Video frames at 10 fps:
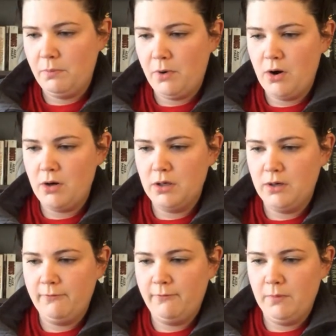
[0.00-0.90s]
part
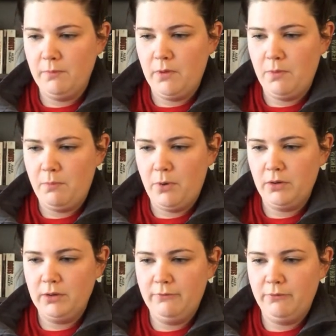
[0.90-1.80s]
from the,
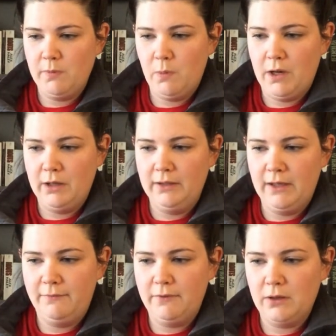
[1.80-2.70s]
partly from the
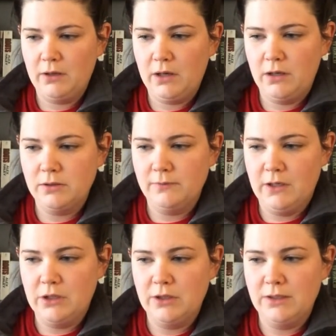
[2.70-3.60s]
Wildlife
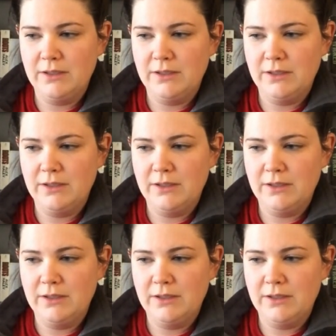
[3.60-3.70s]
Conservation